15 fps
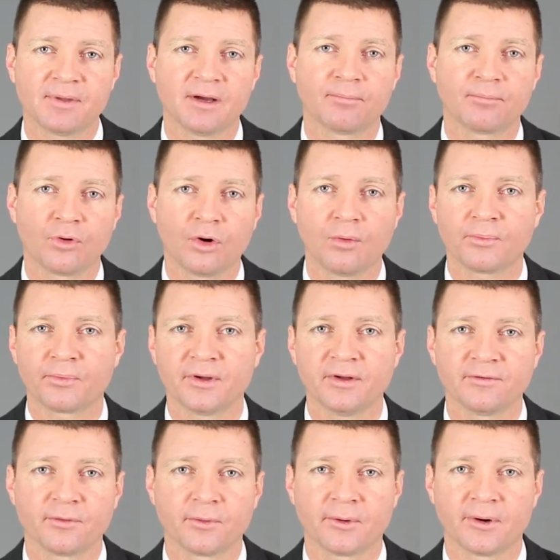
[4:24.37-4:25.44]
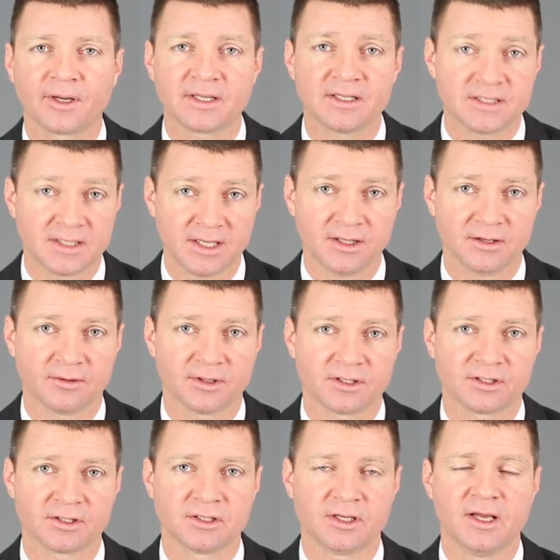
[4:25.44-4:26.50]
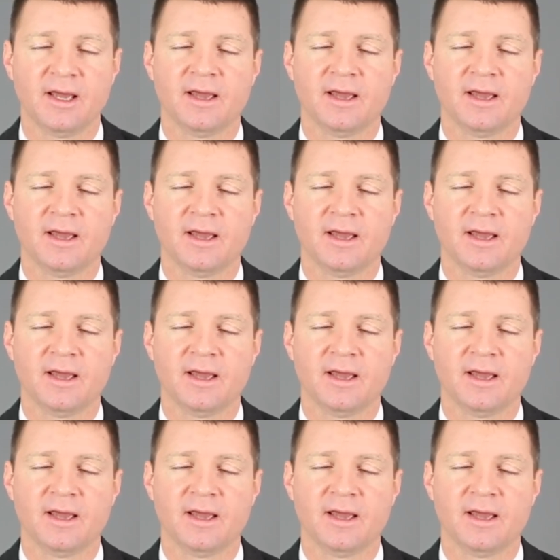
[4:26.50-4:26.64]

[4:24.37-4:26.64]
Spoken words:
be appropriate for a continuance.